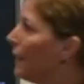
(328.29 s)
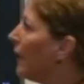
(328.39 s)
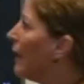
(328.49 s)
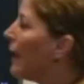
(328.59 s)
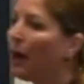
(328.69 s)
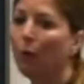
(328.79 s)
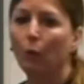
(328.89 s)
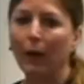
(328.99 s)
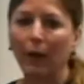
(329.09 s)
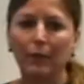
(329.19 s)
and how
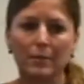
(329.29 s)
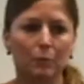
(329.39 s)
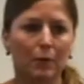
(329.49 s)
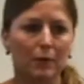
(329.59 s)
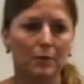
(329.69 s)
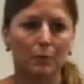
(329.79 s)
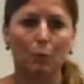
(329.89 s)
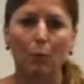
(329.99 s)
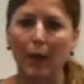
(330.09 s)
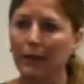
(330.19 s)
well this works.
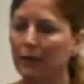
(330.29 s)
One,